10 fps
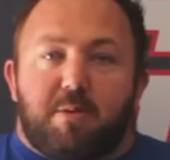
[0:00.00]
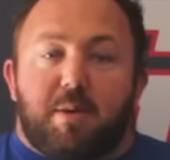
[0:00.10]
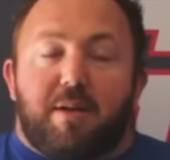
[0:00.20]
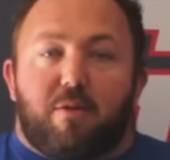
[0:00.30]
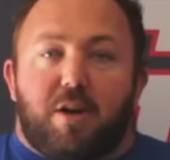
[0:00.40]
be
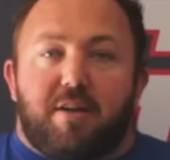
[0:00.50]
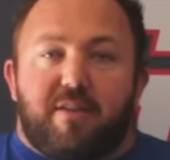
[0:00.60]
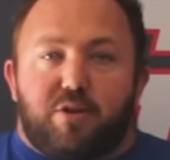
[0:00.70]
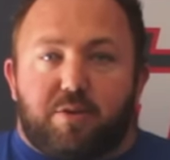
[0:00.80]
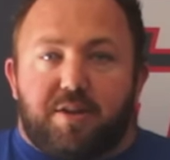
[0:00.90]
made for
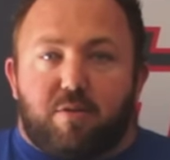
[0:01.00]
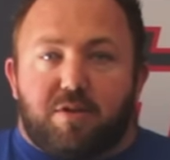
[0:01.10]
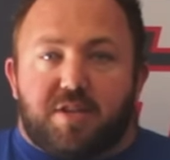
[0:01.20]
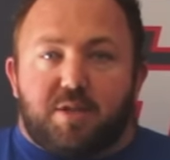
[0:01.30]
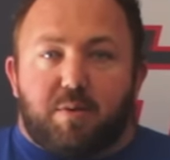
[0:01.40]
individual
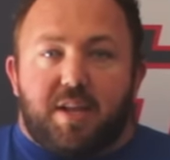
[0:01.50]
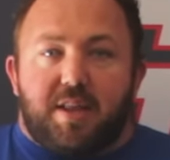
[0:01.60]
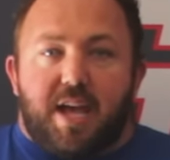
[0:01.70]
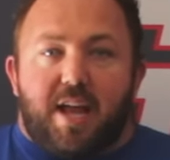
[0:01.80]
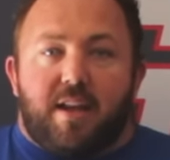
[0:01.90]
differences
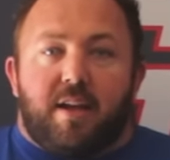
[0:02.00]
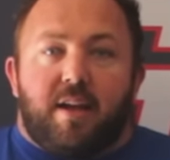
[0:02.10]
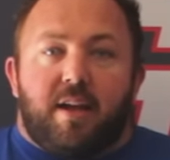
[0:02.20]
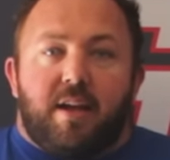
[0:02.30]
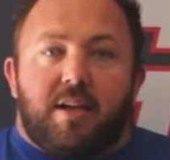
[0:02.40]
within that,
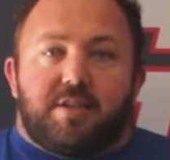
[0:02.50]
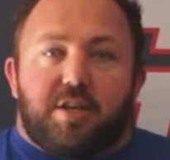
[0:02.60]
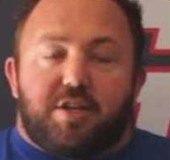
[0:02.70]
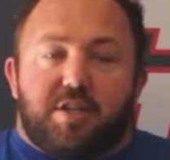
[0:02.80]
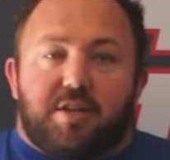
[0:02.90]

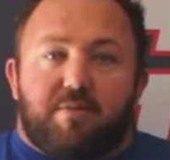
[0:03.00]
such as